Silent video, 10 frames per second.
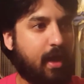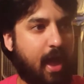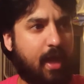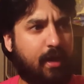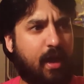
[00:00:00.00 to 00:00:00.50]

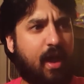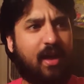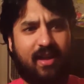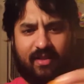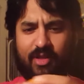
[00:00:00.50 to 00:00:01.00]
and
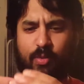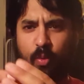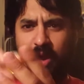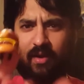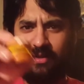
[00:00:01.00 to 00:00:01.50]
this
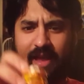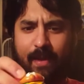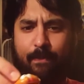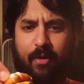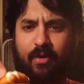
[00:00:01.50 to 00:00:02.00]
weird
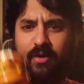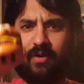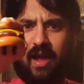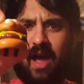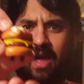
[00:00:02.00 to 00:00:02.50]
like burger
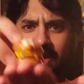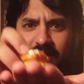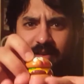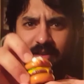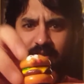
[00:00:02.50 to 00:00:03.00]

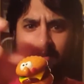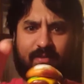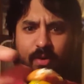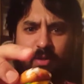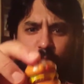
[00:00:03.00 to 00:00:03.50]
guy
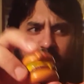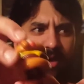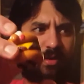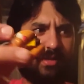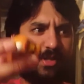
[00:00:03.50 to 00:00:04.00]
with
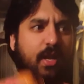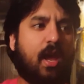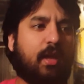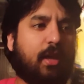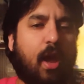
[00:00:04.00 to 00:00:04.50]
wheels.
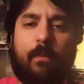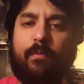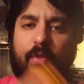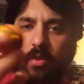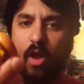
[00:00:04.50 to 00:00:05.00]

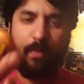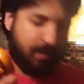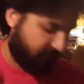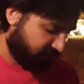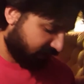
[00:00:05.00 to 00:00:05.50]

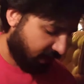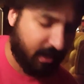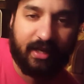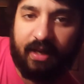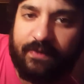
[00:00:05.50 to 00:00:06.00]
Nobody really kind
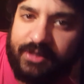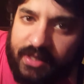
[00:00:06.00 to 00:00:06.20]
of gives